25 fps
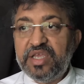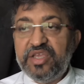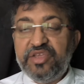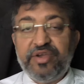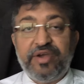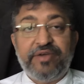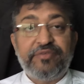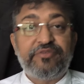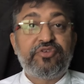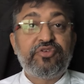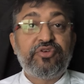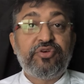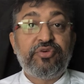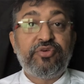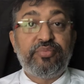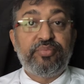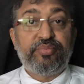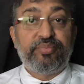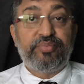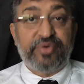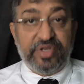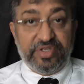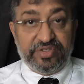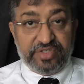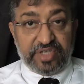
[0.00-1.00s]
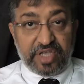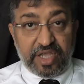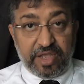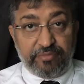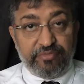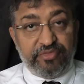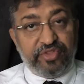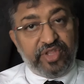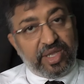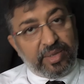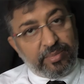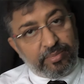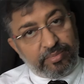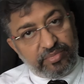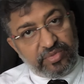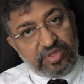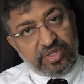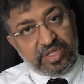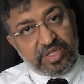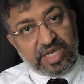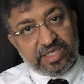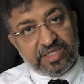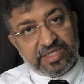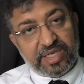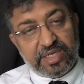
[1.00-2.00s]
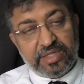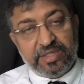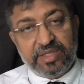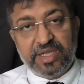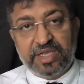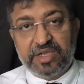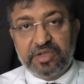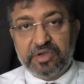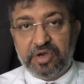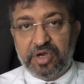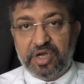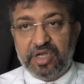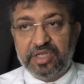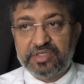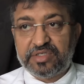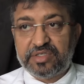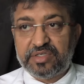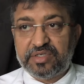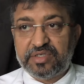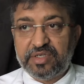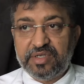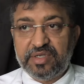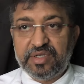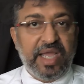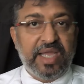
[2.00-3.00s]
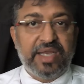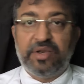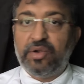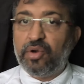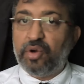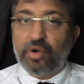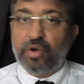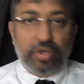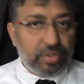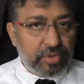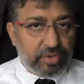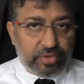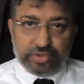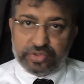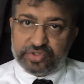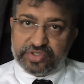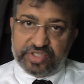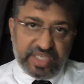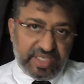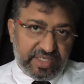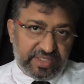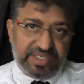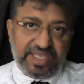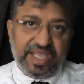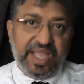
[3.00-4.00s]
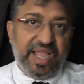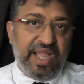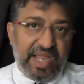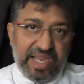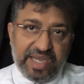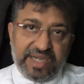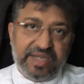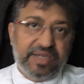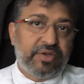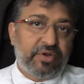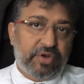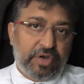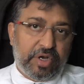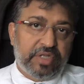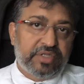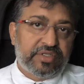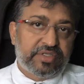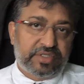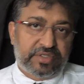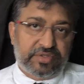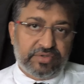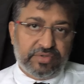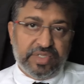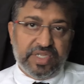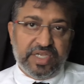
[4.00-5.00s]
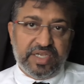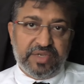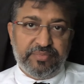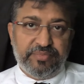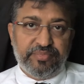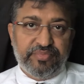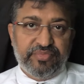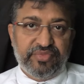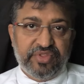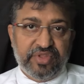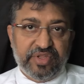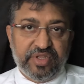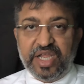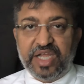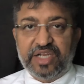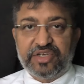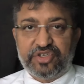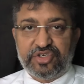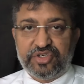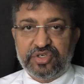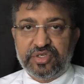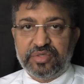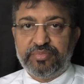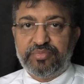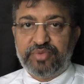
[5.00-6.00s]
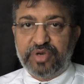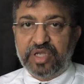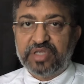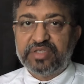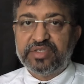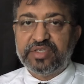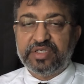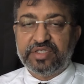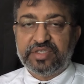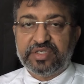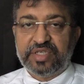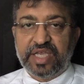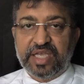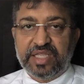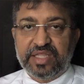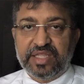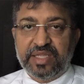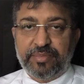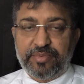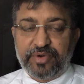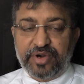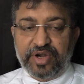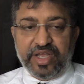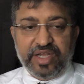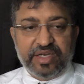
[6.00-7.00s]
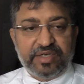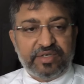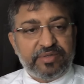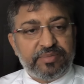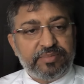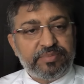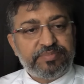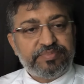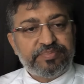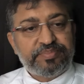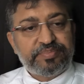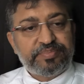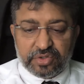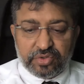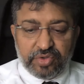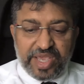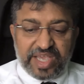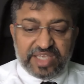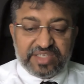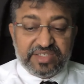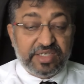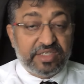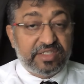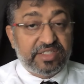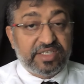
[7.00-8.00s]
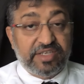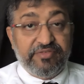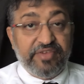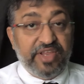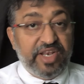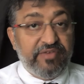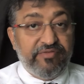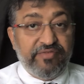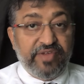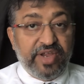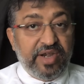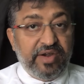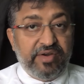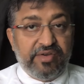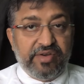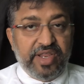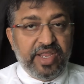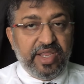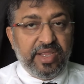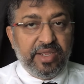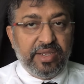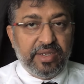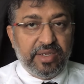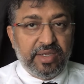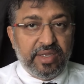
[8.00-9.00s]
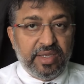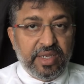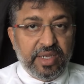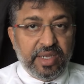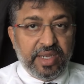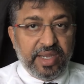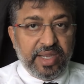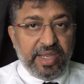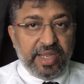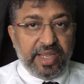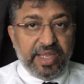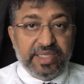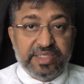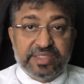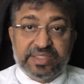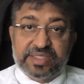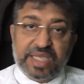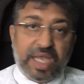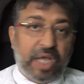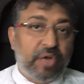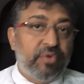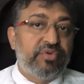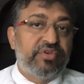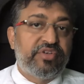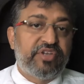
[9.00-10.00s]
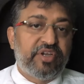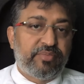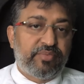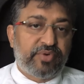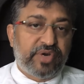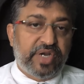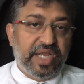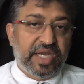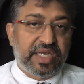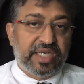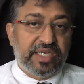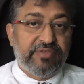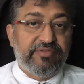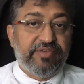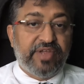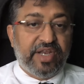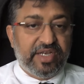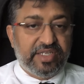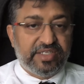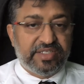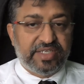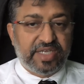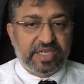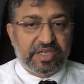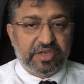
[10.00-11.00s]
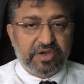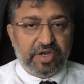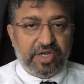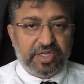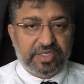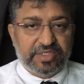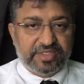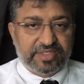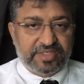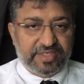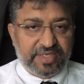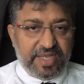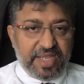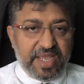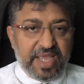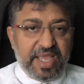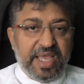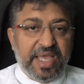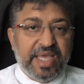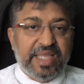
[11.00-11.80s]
You have to preserve them. There is another cost, and all those things add cost to the production process and the product. So excessive inventory is counterproductive and is a cost.